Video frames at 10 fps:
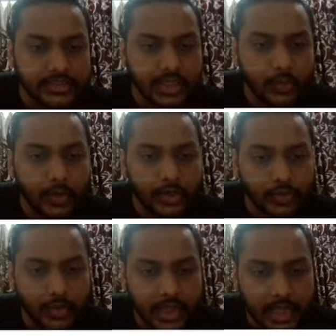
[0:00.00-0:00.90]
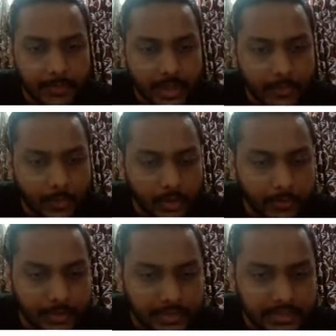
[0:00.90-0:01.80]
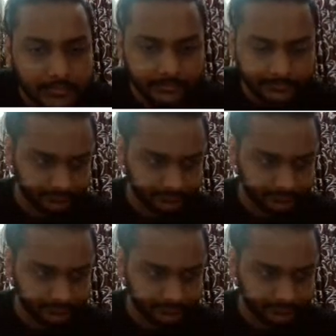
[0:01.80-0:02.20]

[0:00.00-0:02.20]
is equal to AB upon BC.